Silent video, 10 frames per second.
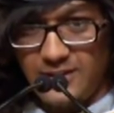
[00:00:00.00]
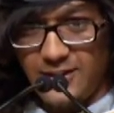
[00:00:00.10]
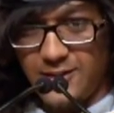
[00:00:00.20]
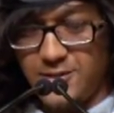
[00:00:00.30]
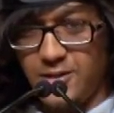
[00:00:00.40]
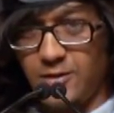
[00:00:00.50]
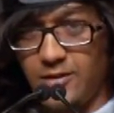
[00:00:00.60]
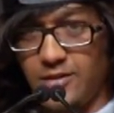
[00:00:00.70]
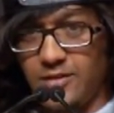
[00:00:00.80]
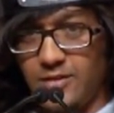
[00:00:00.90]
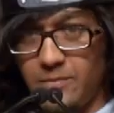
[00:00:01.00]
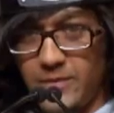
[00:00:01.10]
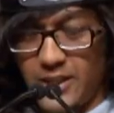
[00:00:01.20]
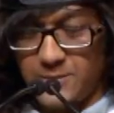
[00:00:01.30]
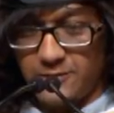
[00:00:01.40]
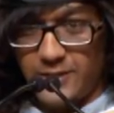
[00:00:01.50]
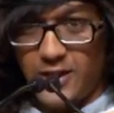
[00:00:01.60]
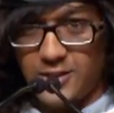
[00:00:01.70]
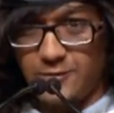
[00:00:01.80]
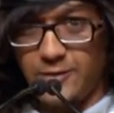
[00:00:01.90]
that a sitter becomes a
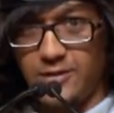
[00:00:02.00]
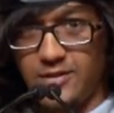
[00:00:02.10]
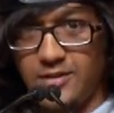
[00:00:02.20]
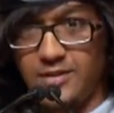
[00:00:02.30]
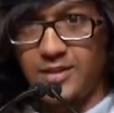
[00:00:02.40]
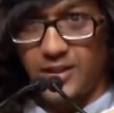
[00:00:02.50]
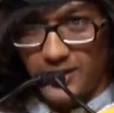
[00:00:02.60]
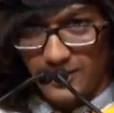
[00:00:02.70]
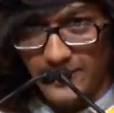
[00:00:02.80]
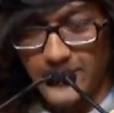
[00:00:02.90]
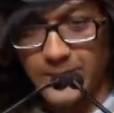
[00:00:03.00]
philosopher. Thank you.